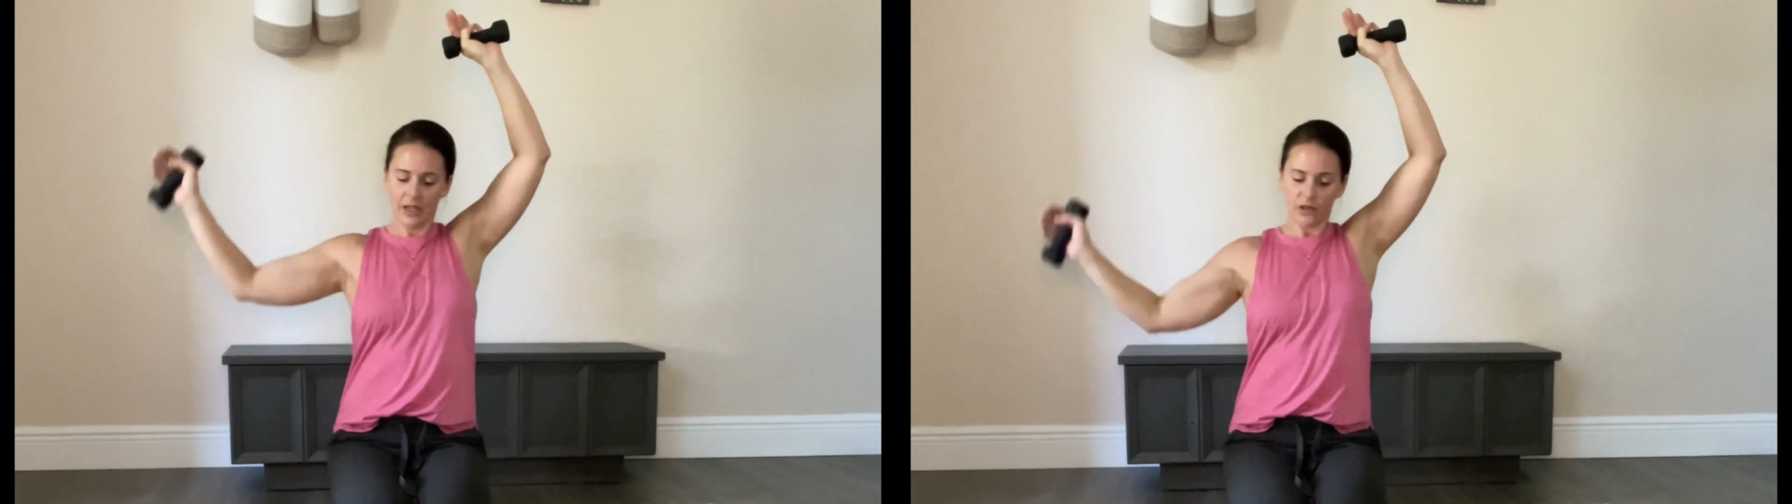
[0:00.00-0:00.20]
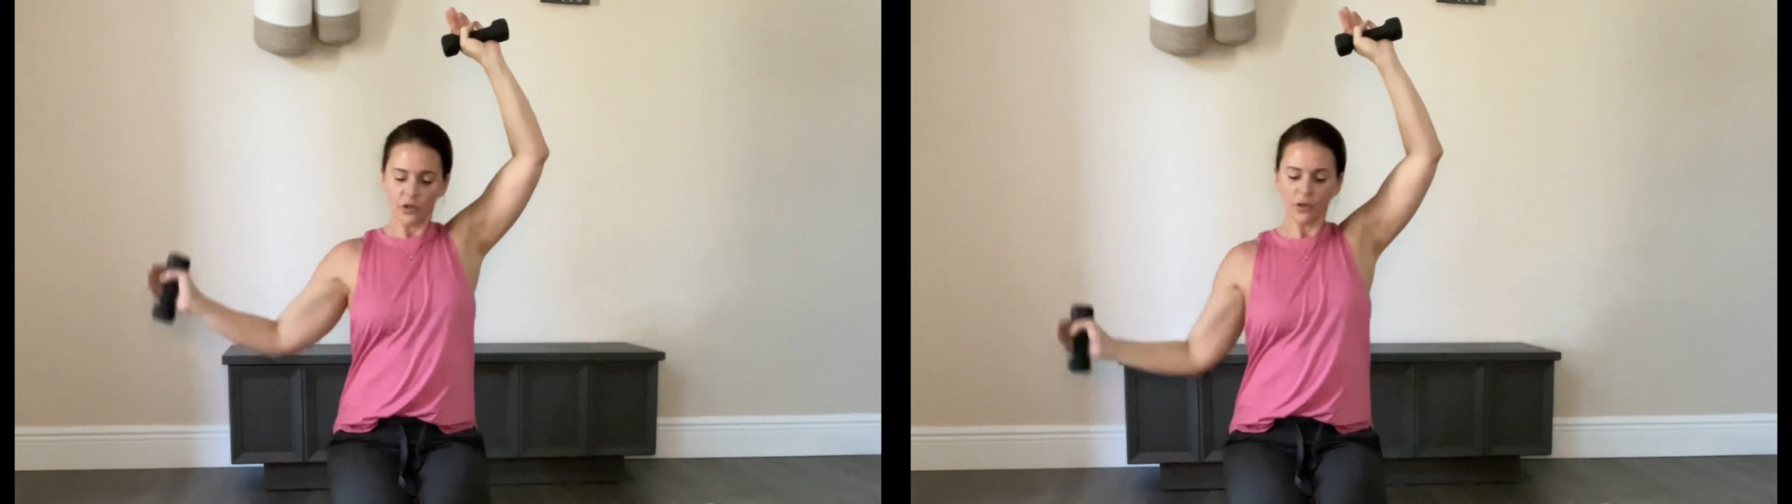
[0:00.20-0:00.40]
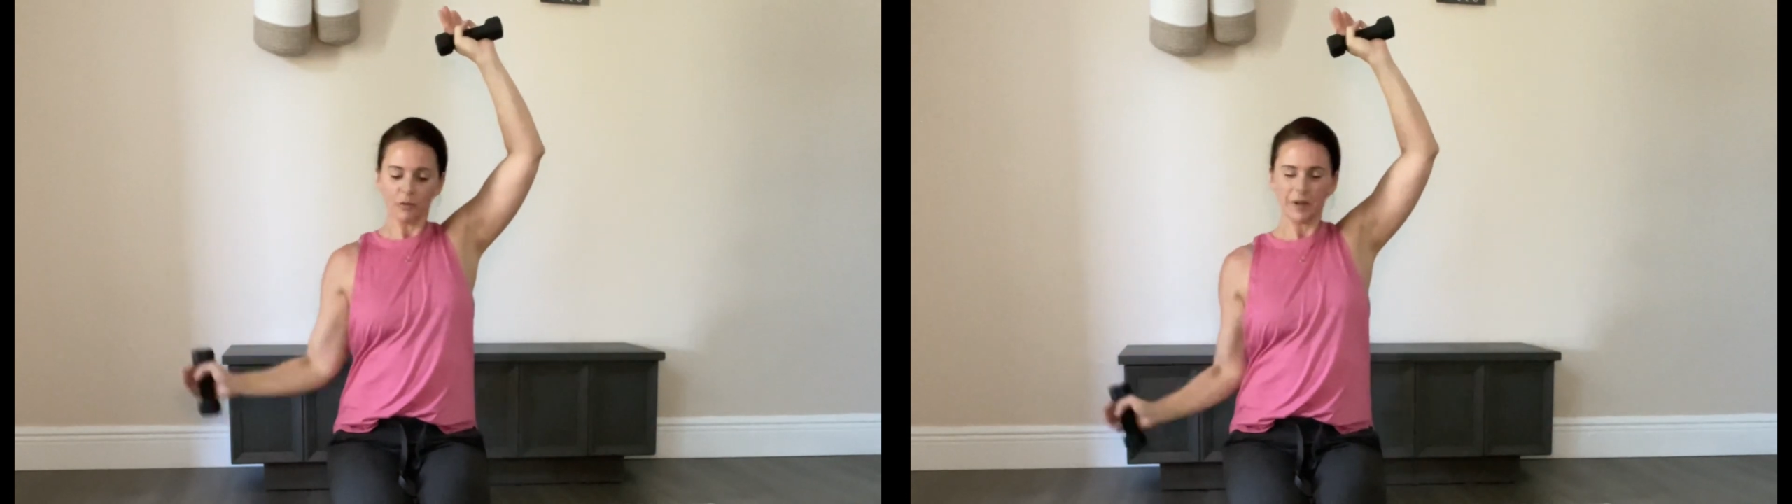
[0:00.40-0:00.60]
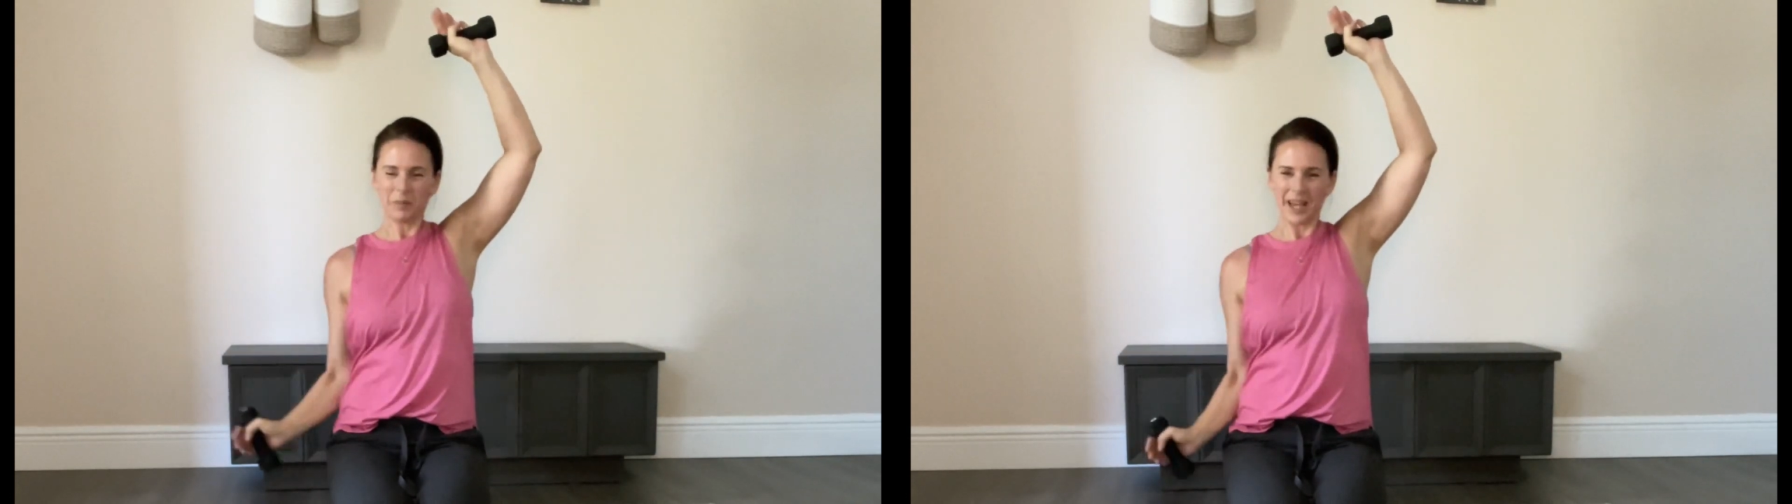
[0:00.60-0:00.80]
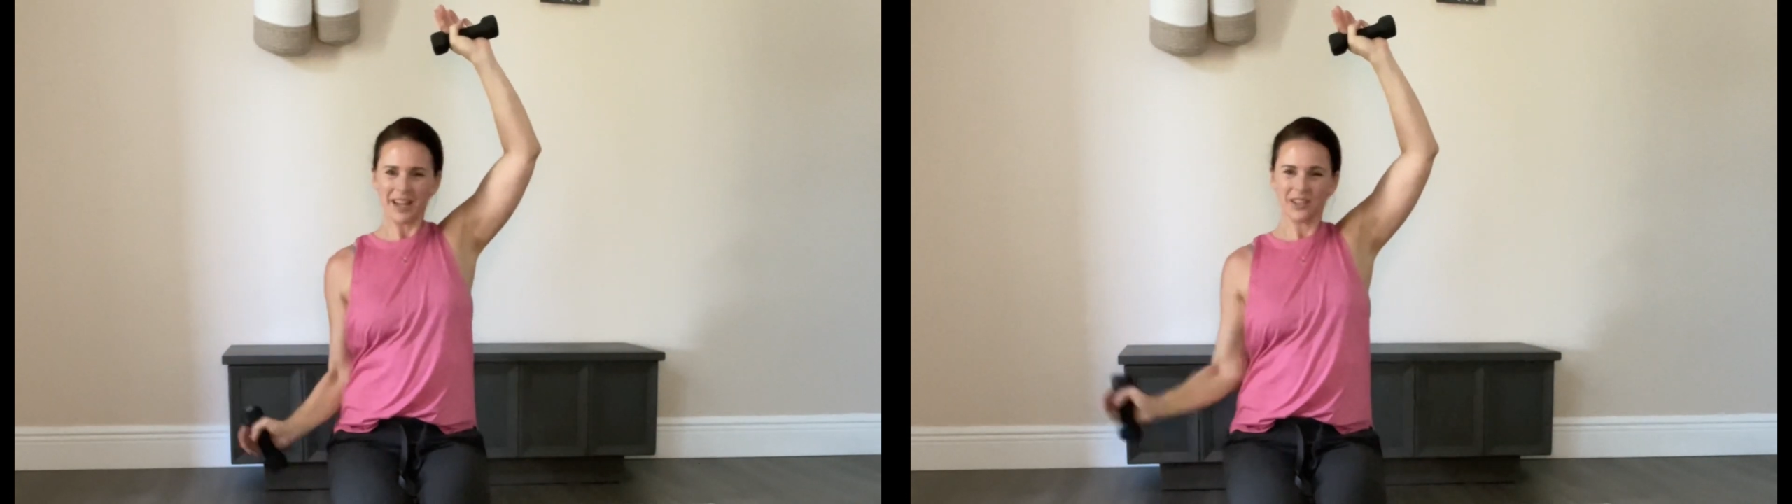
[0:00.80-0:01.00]
so your rib
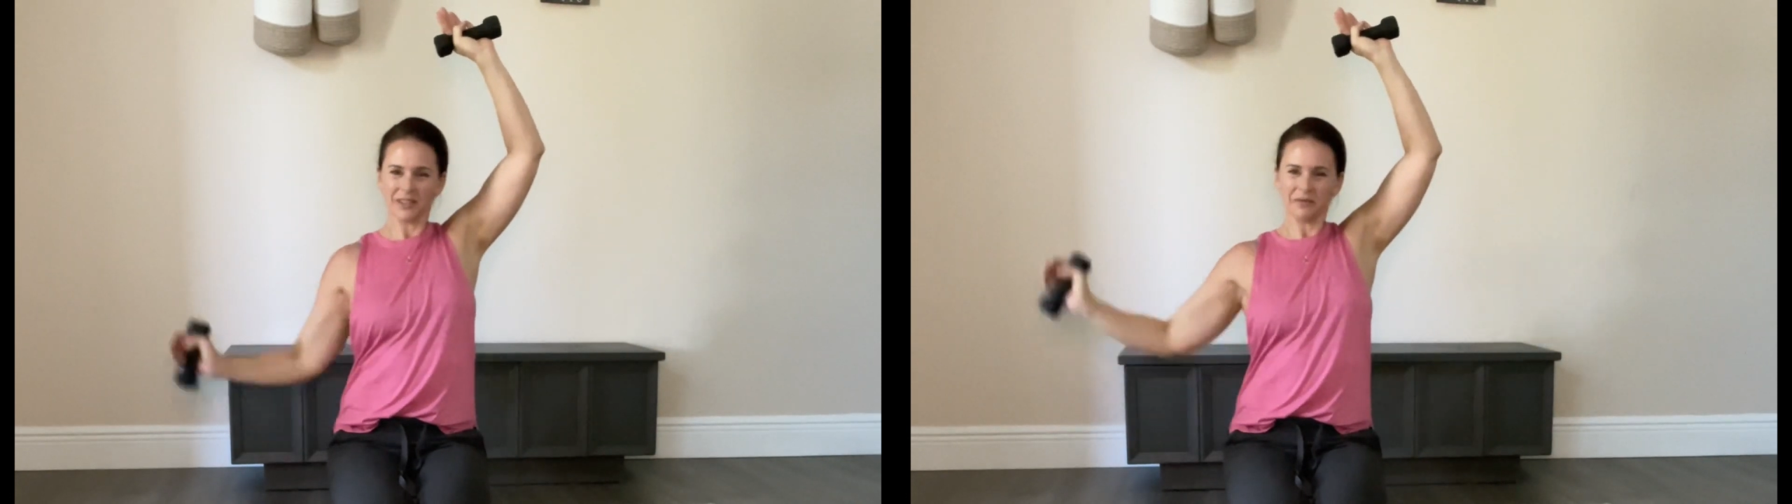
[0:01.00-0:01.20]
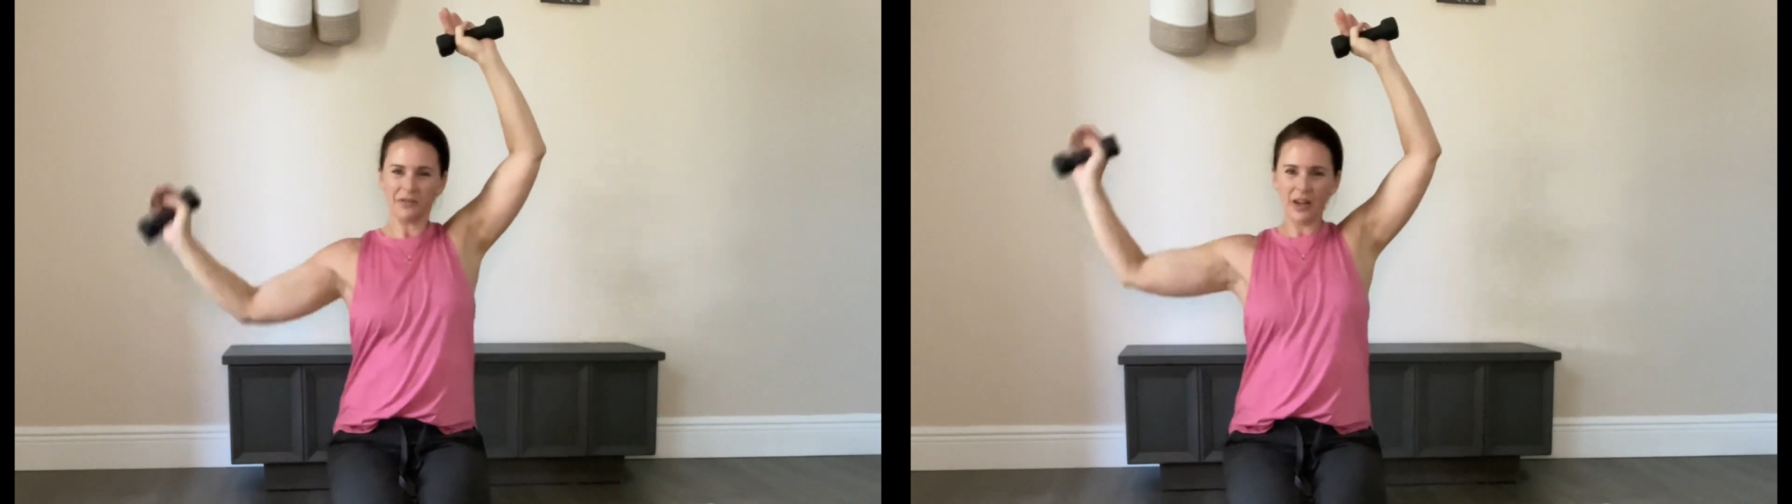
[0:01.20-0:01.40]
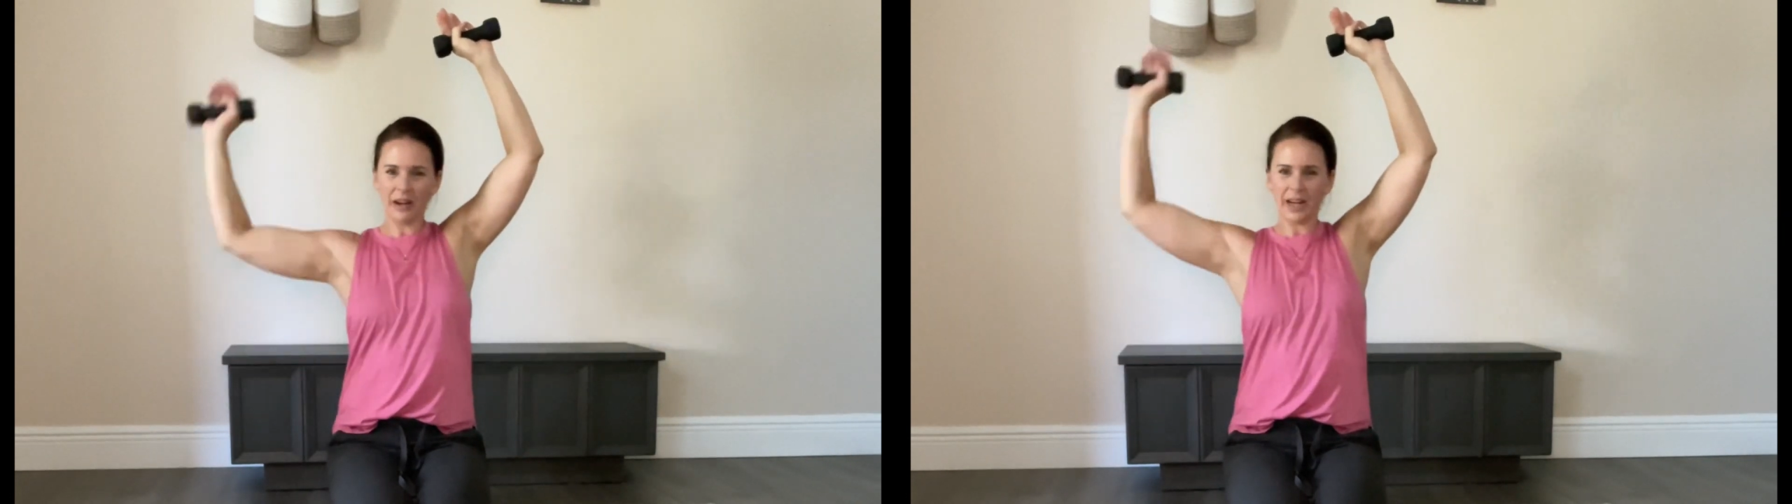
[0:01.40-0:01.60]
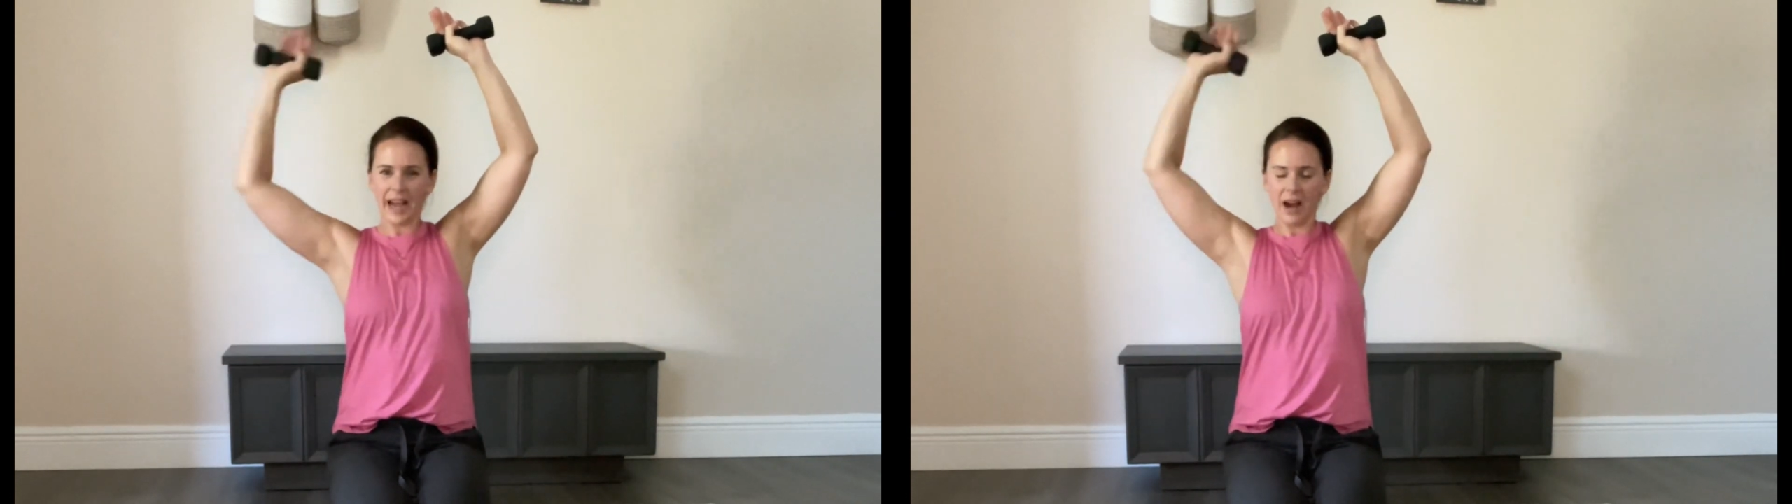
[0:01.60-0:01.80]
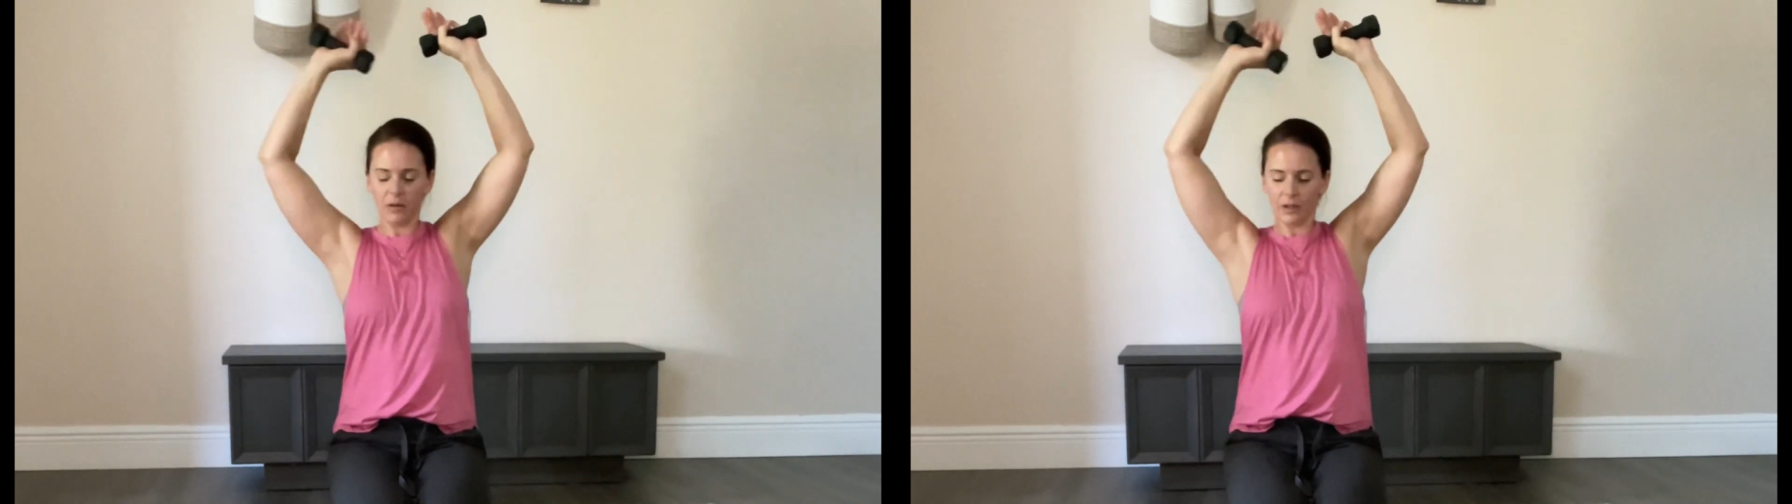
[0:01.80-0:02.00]
cage isn't flaring
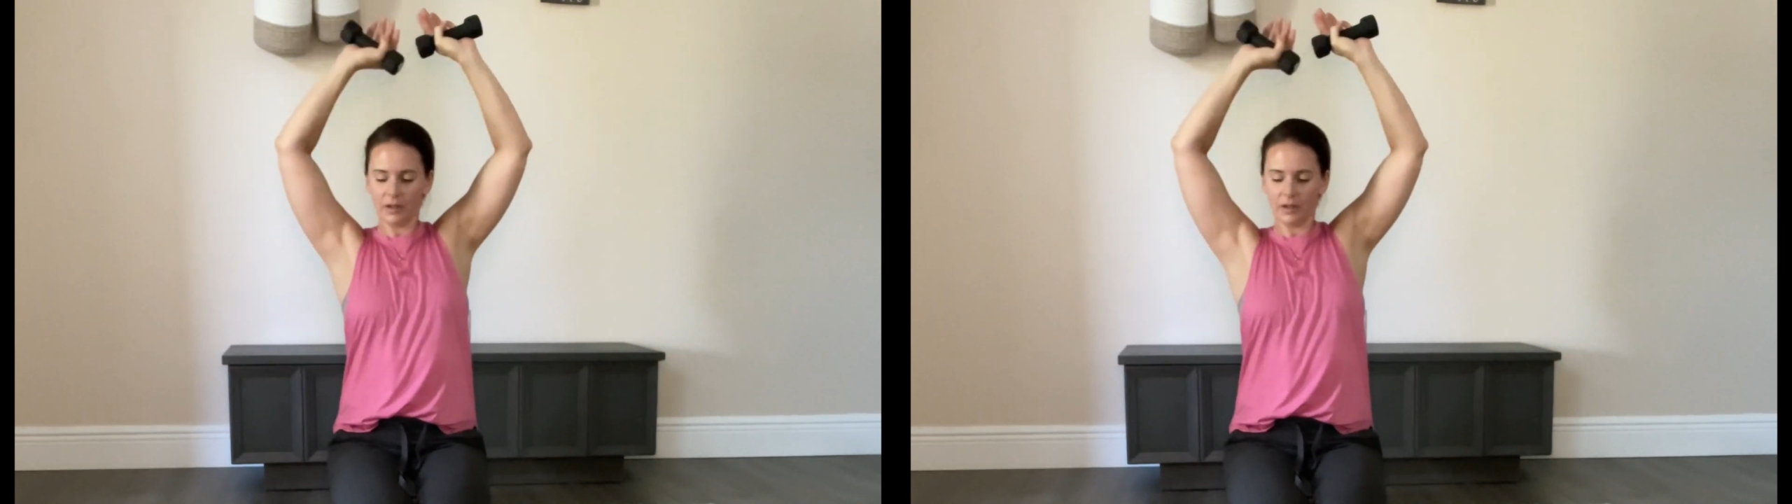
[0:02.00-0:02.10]
out.